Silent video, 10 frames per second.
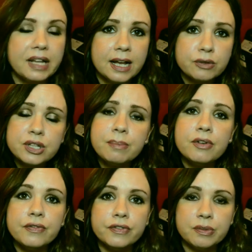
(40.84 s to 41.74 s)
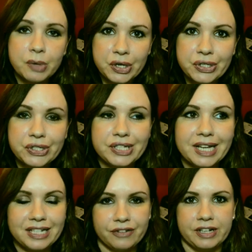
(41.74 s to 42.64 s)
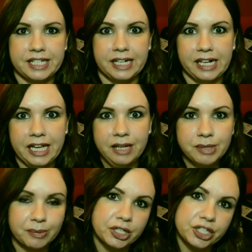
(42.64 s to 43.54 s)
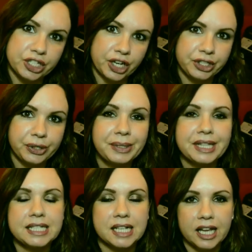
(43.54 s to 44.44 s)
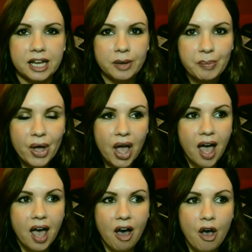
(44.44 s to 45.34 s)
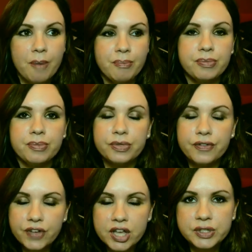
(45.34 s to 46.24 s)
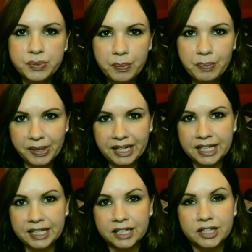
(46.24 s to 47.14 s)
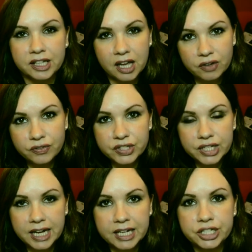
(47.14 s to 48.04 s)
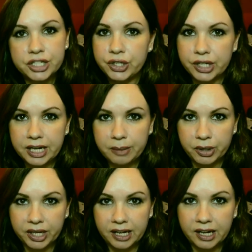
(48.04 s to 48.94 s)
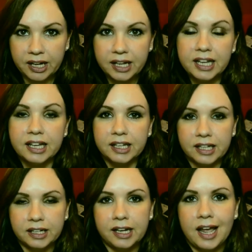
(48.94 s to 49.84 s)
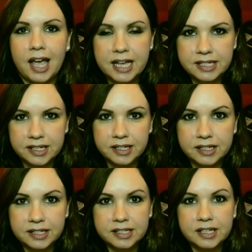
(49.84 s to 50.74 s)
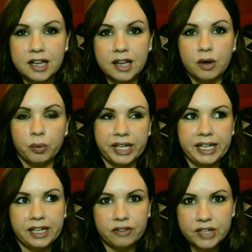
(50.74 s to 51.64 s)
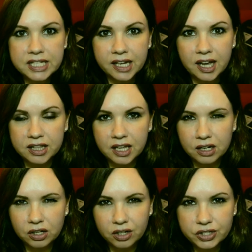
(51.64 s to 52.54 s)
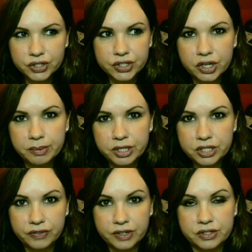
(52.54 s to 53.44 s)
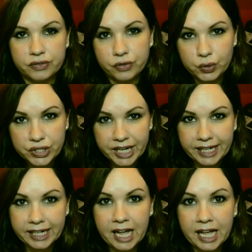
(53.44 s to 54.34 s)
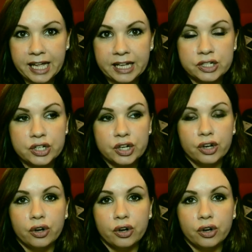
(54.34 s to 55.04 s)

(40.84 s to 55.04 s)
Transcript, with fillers: Now some of the most interesting clips I'm going to show you in this clip, um, the first one being the Kelvedon Hatch nuclear bunker in Essex. We investigated there last October 2014 and